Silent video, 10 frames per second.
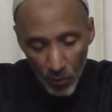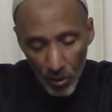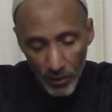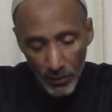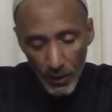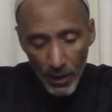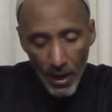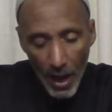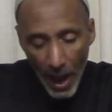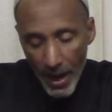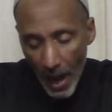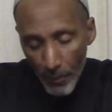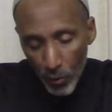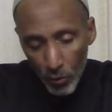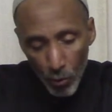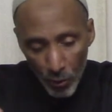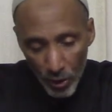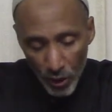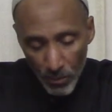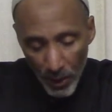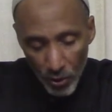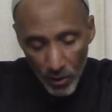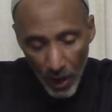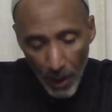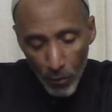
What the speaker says: one. And Abu, who we just mentioned,